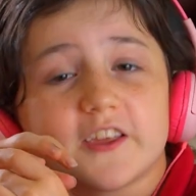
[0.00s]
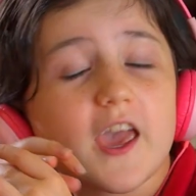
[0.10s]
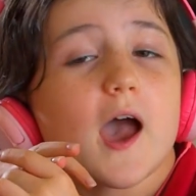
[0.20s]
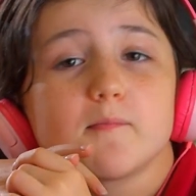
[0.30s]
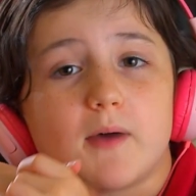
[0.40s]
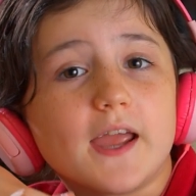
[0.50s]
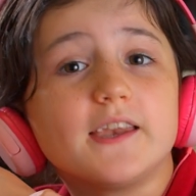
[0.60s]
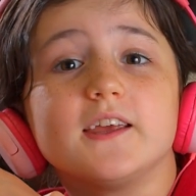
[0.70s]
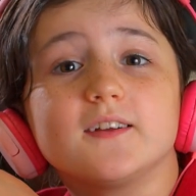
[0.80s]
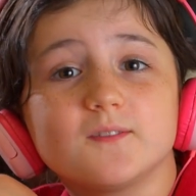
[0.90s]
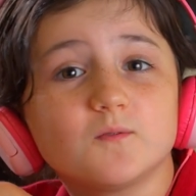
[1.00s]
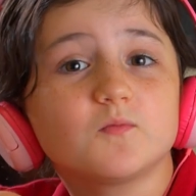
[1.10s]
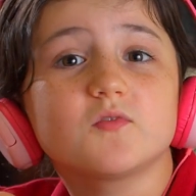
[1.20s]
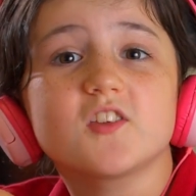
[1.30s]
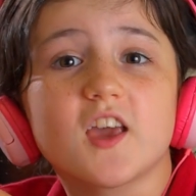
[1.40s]
Cat mining.
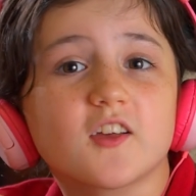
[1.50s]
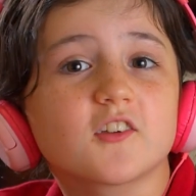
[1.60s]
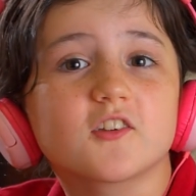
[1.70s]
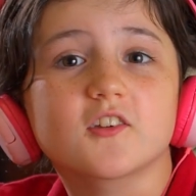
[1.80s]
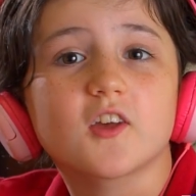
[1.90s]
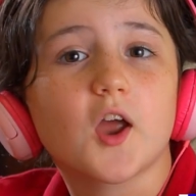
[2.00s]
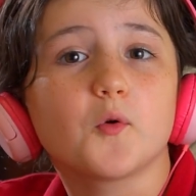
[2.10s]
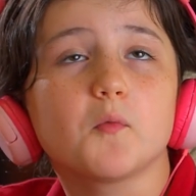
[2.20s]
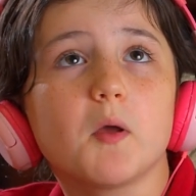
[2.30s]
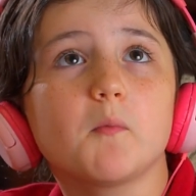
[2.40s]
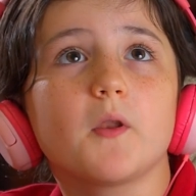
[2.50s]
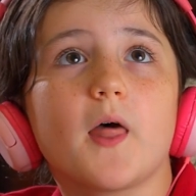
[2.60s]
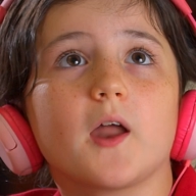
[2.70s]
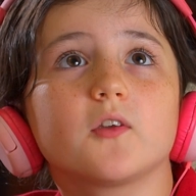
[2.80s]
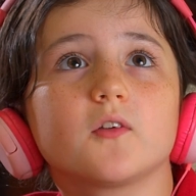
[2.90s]
Yes, I remember that.